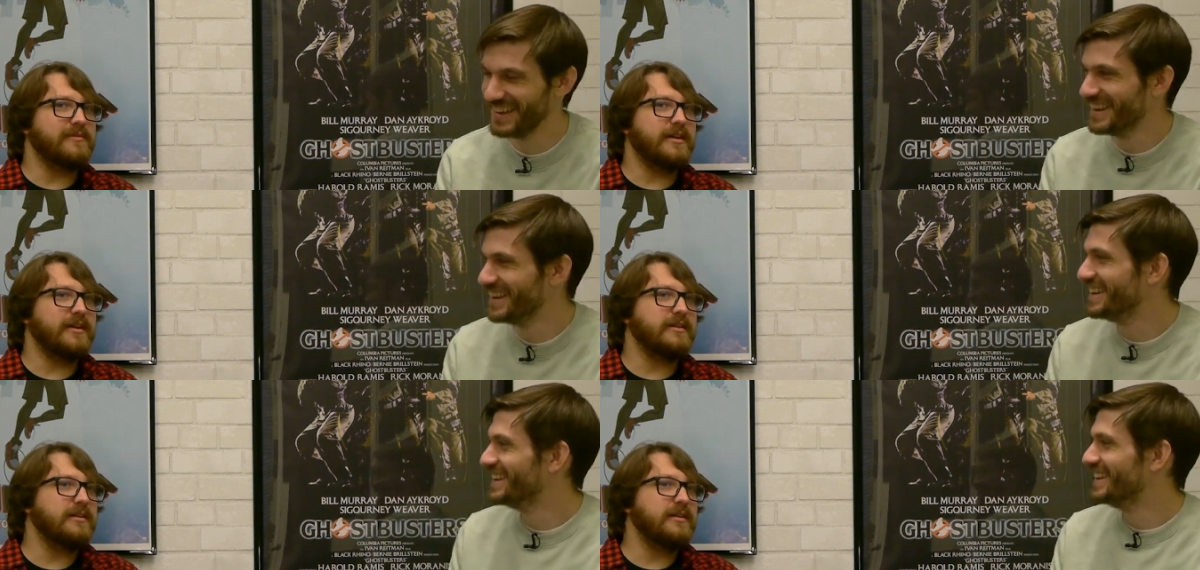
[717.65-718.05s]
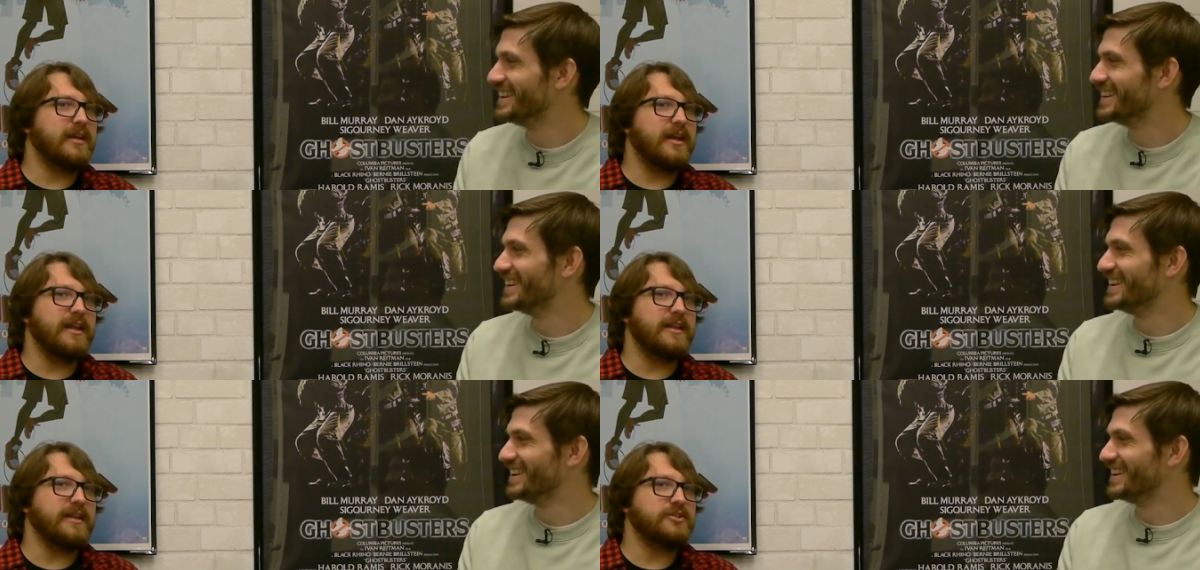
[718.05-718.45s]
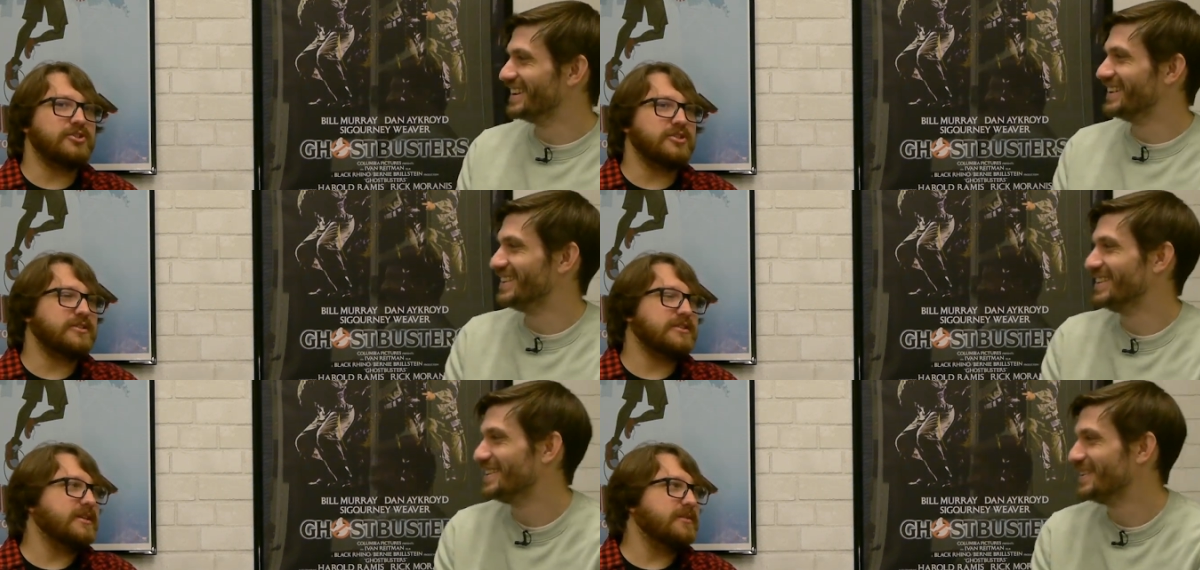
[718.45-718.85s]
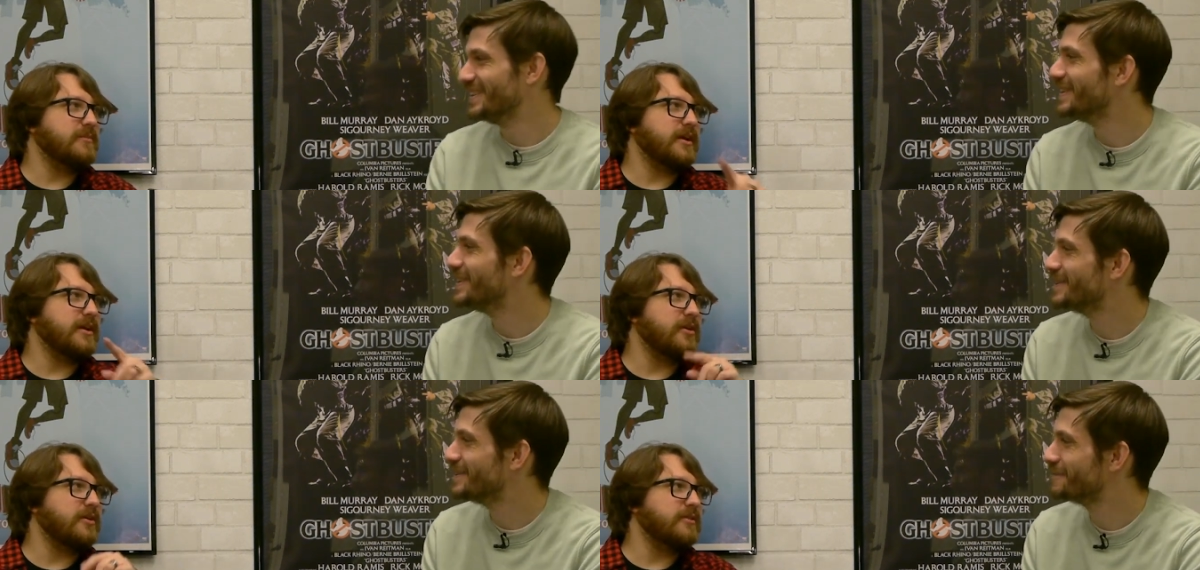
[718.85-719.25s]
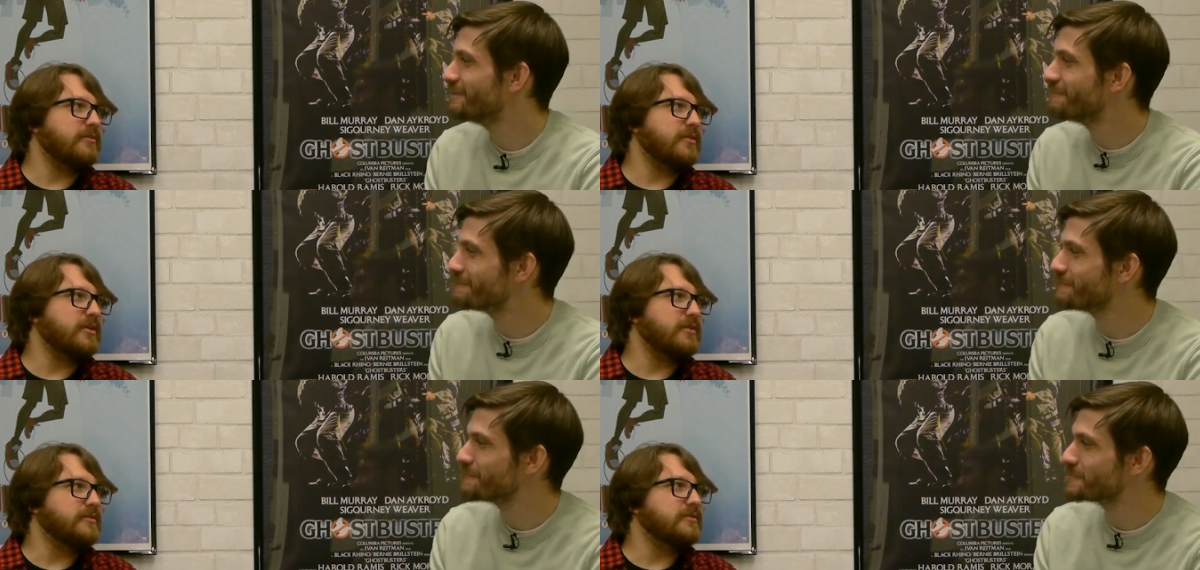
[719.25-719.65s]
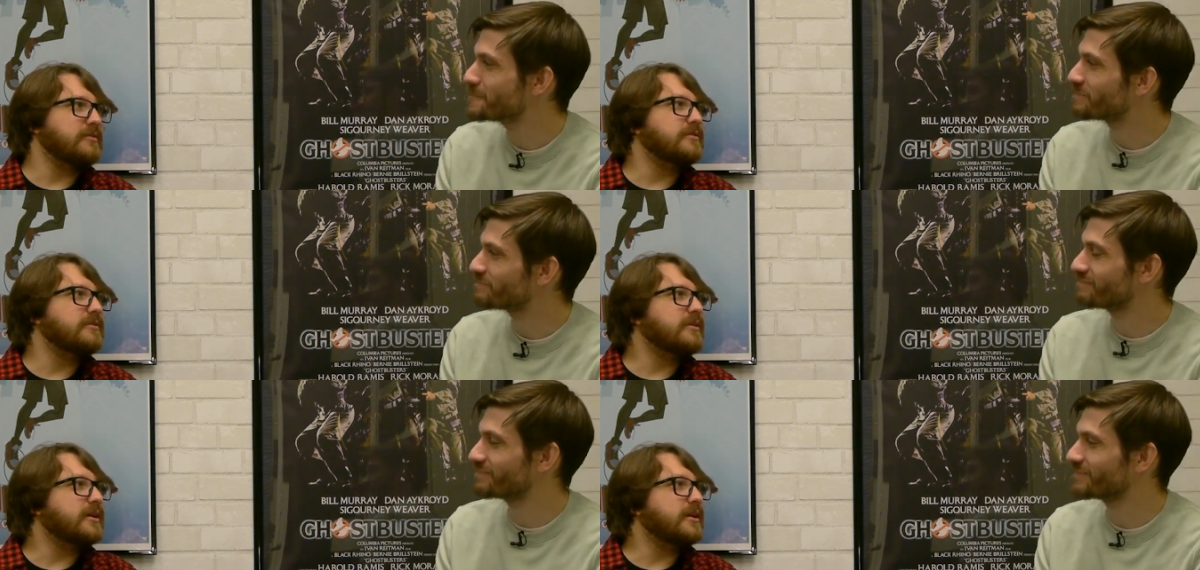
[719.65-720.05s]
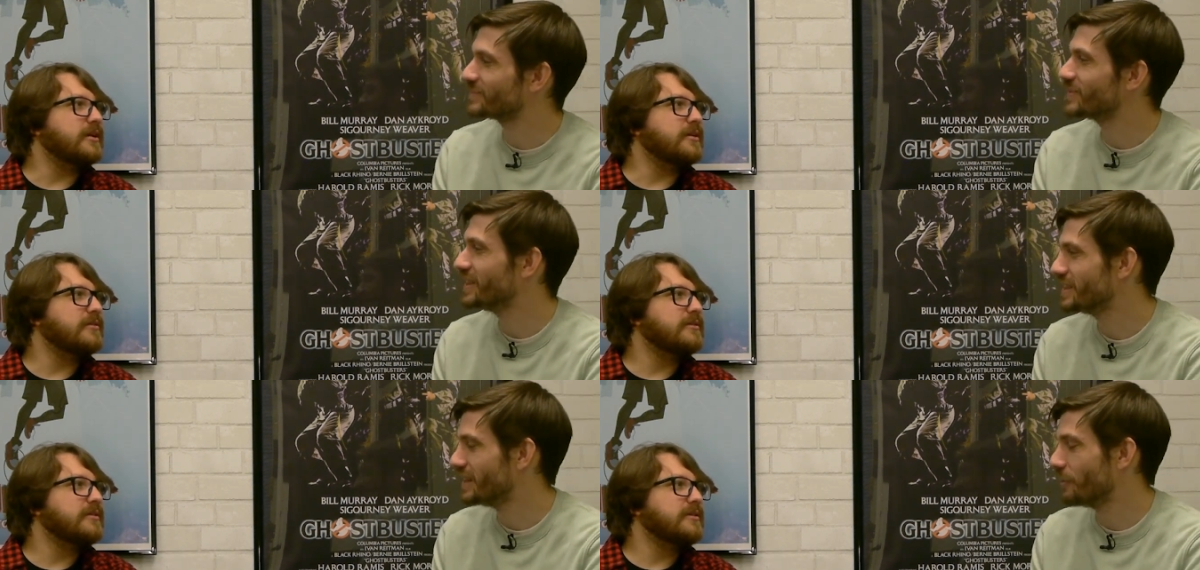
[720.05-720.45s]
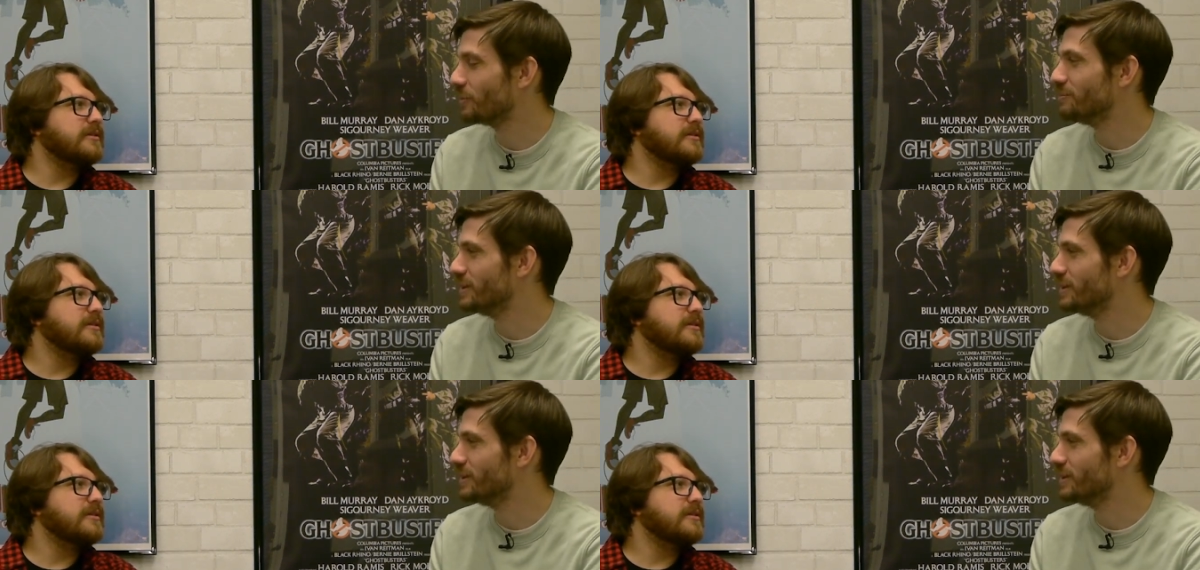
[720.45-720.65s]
Speaker 1: Fett it, and it's just them like on the road. You know? That would